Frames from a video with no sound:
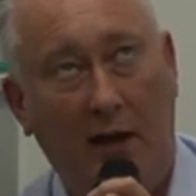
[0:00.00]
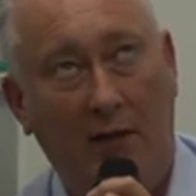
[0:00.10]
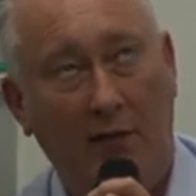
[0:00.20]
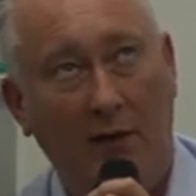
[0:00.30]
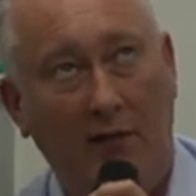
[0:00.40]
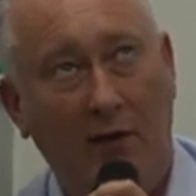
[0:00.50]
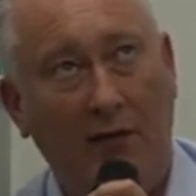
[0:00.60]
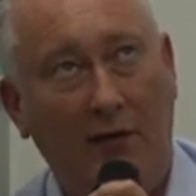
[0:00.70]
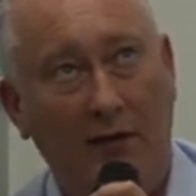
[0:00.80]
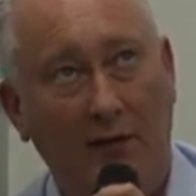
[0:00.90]
if we've
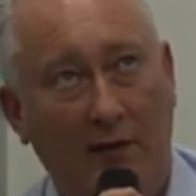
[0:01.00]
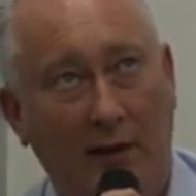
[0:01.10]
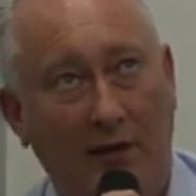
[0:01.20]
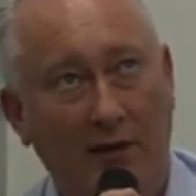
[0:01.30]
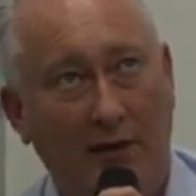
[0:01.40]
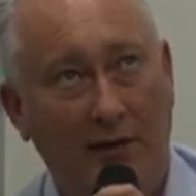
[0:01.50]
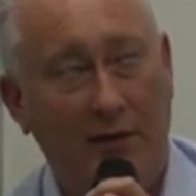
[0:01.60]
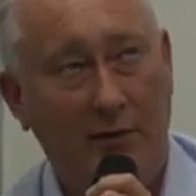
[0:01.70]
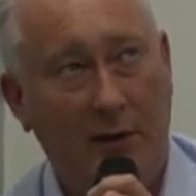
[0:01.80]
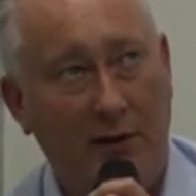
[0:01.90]
got
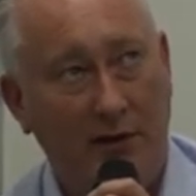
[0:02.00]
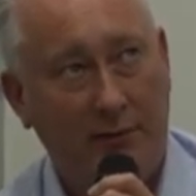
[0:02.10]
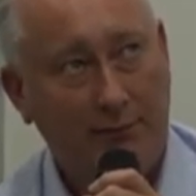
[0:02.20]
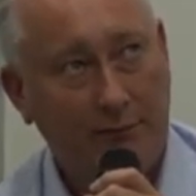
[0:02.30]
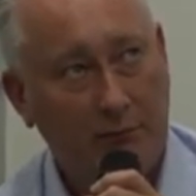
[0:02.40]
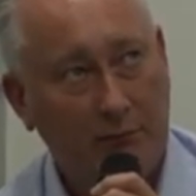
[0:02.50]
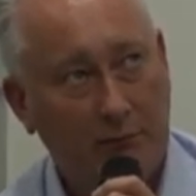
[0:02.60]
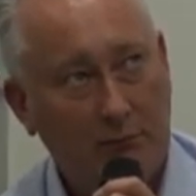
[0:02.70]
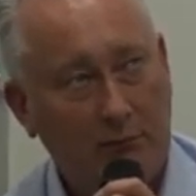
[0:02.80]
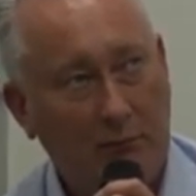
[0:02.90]
situations which
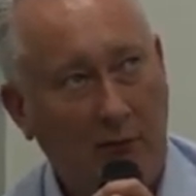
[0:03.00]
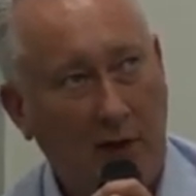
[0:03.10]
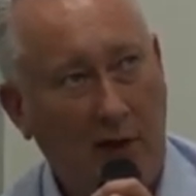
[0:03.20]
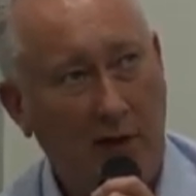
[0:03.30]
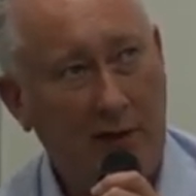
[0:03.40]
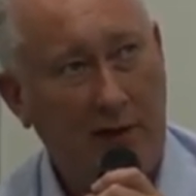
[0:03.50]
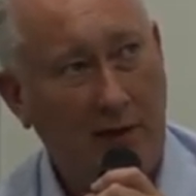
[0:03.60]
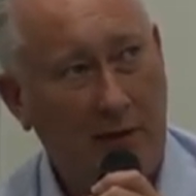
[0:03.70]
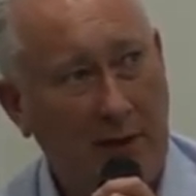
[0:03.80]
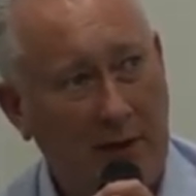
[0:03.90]
are
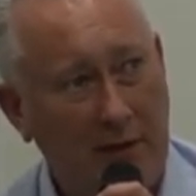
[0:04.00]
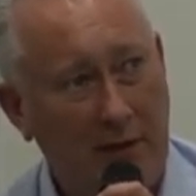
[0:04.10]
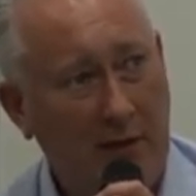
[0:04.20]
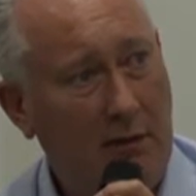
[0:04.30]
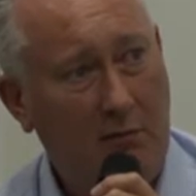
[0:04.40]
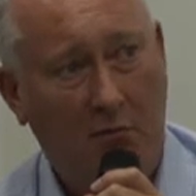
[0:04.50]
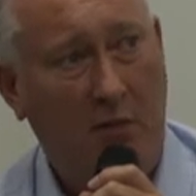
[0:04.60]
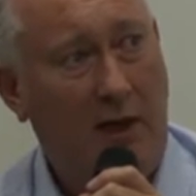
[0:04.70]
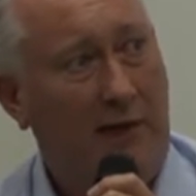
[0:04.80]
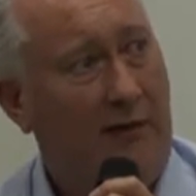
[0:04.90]
determined
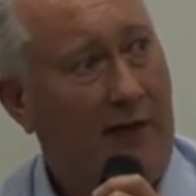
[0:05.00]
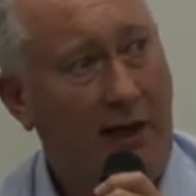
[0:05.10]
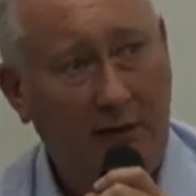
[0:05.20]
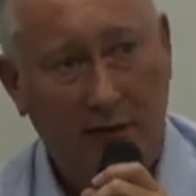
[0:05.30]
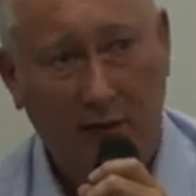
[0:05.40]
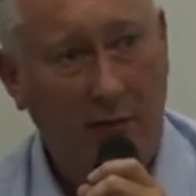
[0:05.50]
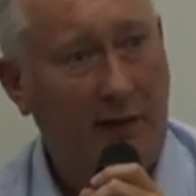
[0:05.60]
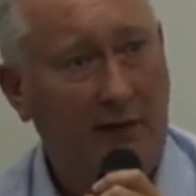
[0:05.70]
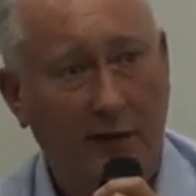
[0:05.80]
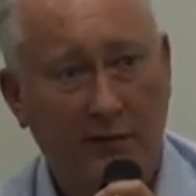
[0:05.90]
by CERA or
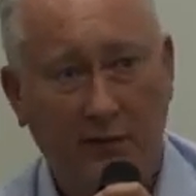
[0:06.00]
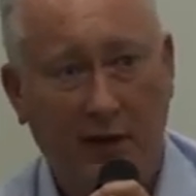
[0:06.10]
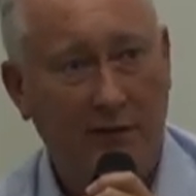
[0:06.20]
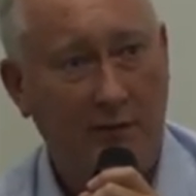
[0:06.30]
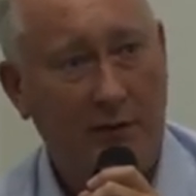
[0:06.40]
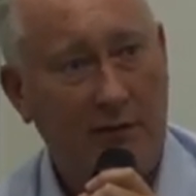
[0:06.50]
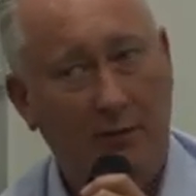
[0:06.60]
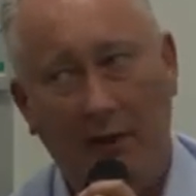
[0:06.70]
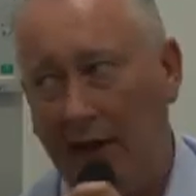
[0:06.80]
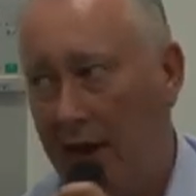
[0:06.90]
by central government or
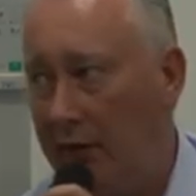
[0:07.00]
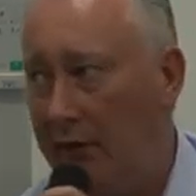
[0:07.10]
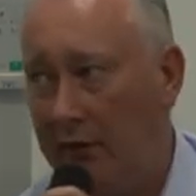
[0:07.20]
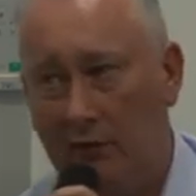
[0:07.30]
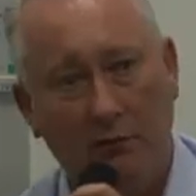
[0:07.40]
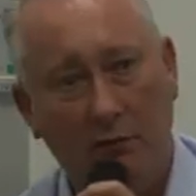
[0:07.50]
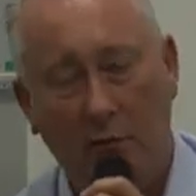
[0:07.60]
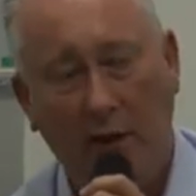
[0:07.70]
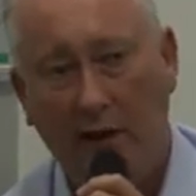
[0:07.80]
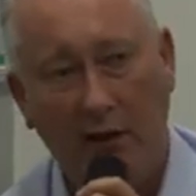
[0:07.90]
by council,
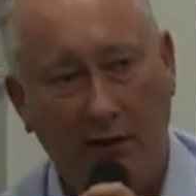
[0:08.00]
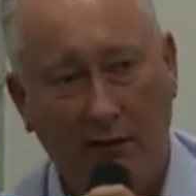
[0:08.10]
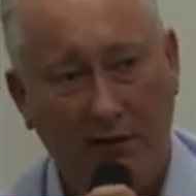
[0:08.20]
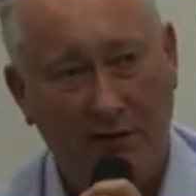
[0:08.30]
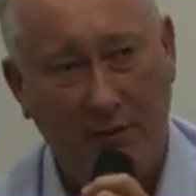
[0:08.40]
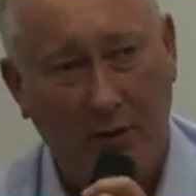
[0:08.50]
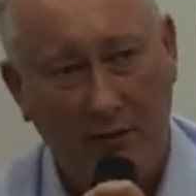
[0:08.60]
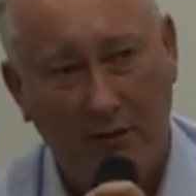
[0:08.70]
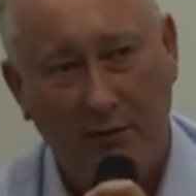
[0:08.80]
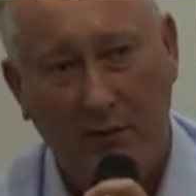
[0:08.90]
we can only
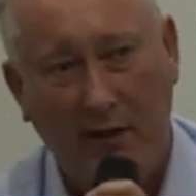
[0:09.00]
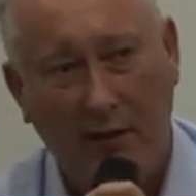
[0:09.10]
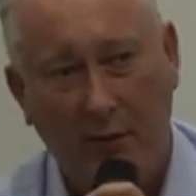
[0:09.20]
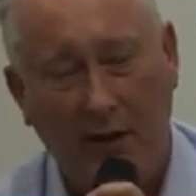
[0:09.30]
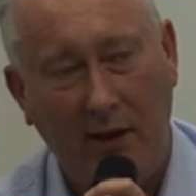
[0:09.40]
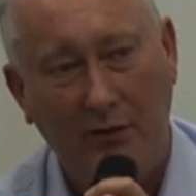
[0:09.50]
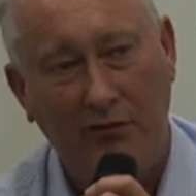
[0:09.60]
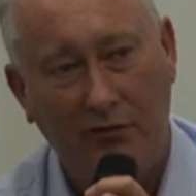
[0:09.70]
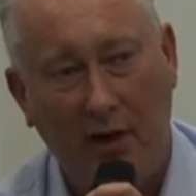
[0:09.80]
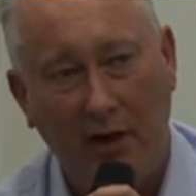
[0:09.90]
respond. We can't
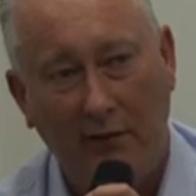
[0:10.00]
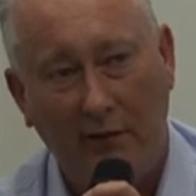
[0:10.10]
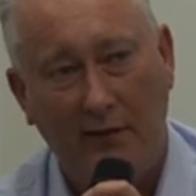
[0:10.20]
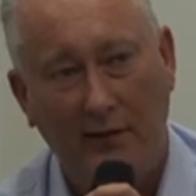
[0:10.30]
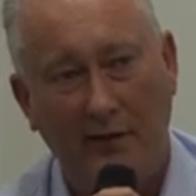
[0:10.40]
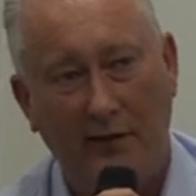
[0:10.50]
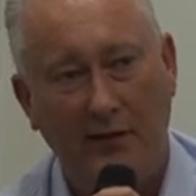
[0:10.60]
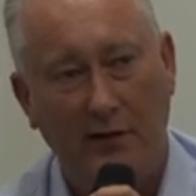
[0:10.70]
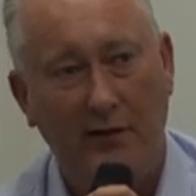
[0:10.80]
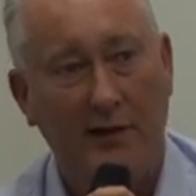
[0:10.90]
drive those
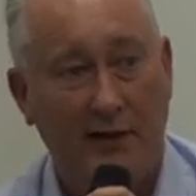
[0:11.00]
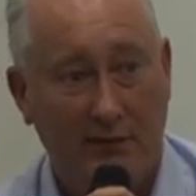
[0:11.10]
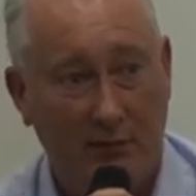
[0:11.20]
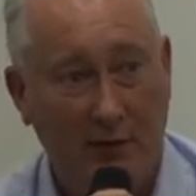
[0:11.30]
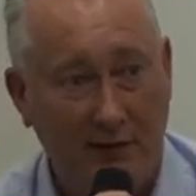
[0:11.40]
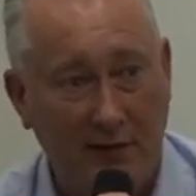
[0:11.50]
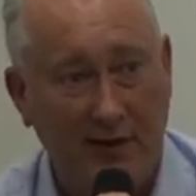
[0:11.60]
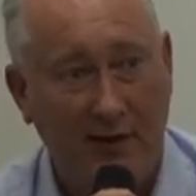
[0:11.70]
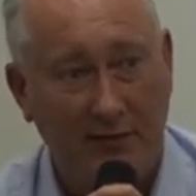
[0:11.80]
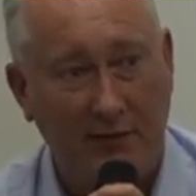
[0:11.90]
decisions, as we've
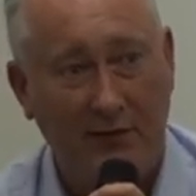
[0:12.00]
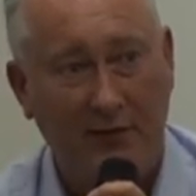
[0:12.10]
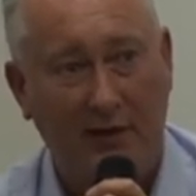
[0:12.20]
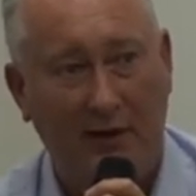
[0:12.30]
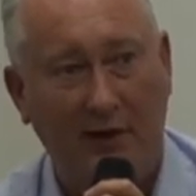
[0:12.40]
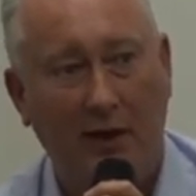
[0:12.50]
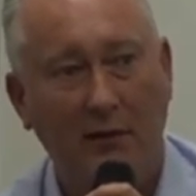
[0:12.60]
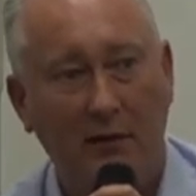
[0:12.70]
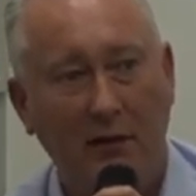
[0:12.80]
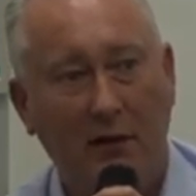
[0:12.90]
discussed before,
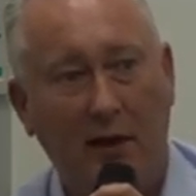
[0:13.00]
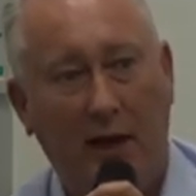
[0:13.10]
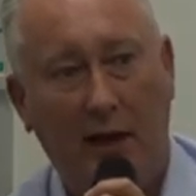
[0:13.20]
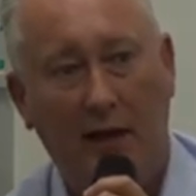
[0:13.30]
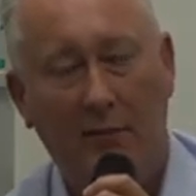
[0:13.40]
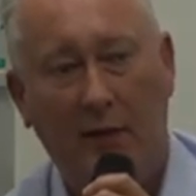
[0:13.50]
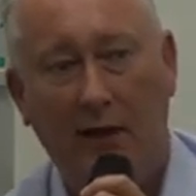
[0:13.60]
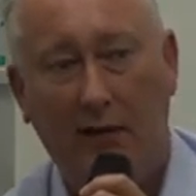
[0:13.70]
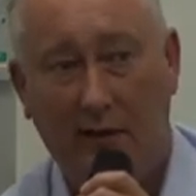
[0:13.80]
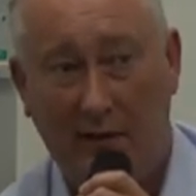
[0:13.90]
Hugo.
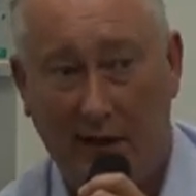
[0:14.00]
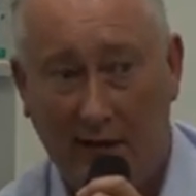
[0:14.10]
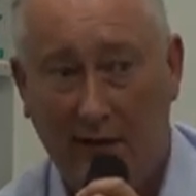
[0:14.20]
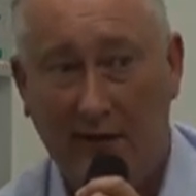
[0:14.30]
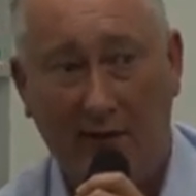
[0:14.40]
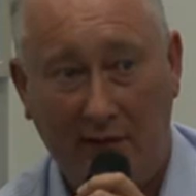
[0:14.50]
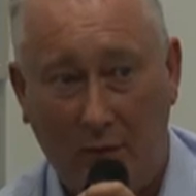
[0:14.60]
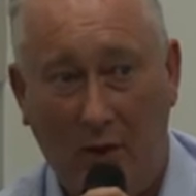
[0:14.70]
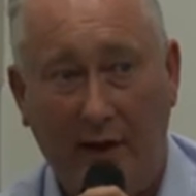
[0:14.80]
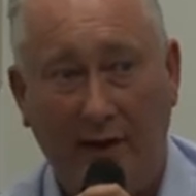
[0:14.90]
I think this is a
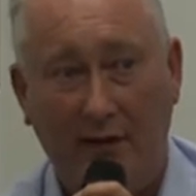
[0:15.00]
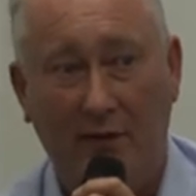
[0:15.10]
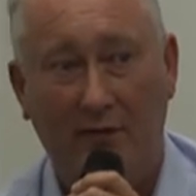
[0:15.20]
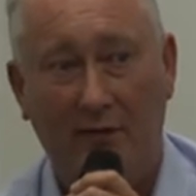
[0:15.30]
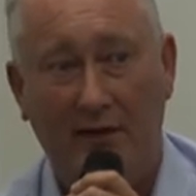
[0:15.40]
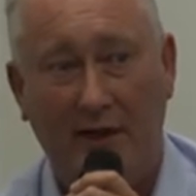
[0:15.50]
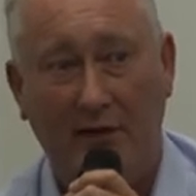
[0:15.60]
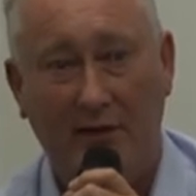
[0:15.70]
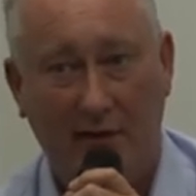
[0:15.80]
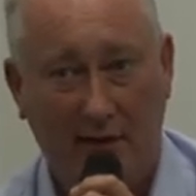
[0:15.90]
wider
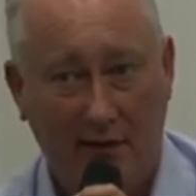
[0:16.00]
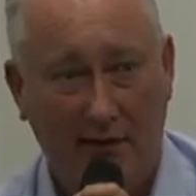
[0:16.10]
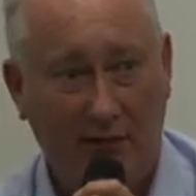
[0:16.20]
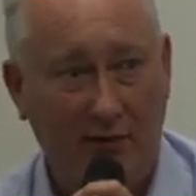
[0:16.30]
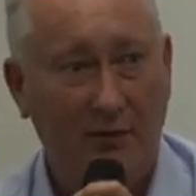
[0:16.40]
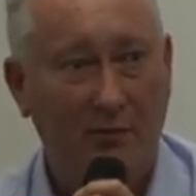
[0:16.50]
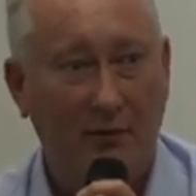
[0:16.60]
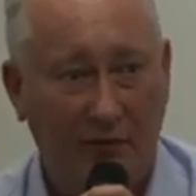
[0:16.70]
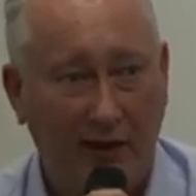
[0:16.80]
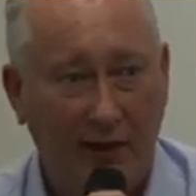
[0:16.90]
conversation than this room,
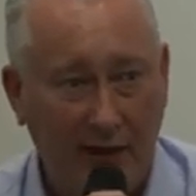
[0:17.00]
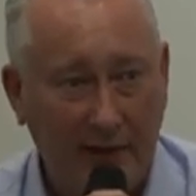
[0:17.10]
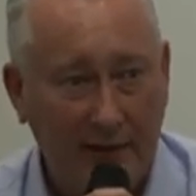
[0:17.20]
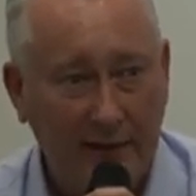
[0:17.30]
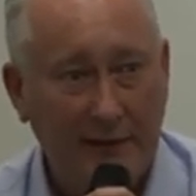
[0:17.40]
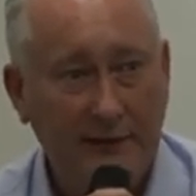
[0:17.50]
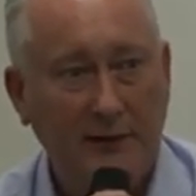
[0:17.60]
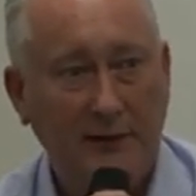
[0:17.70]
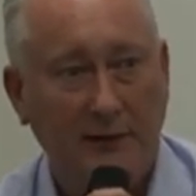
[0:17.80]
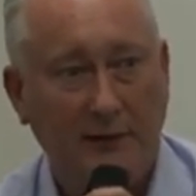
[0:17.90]
frankly.
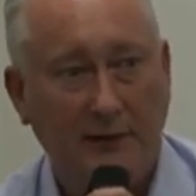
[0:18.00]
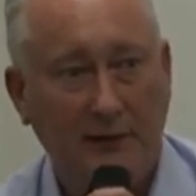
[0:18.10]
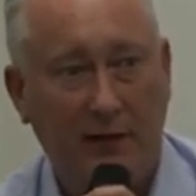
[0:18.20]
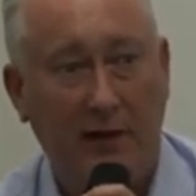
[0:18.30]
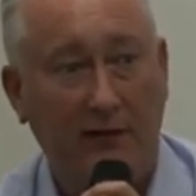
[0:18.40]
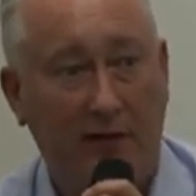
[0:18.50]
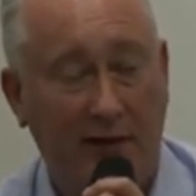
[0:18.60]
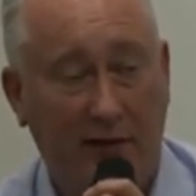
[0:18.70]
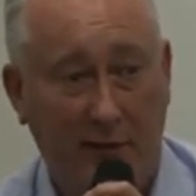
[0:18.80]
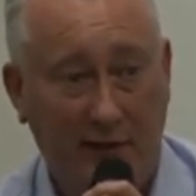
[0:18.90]
And I
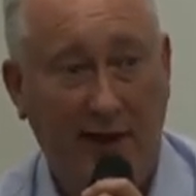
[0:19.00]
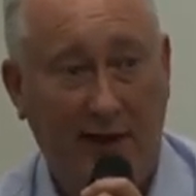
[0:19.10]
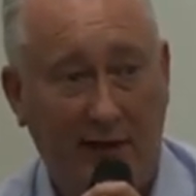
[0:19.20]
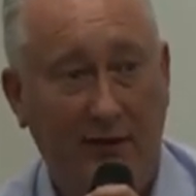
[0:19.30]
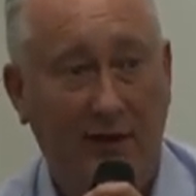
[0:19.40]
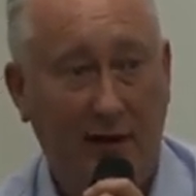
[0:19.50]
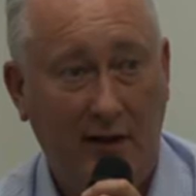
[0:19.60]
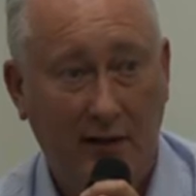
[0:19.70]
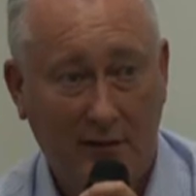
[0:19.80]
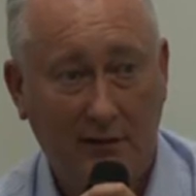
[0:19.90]
suggest we take it offline.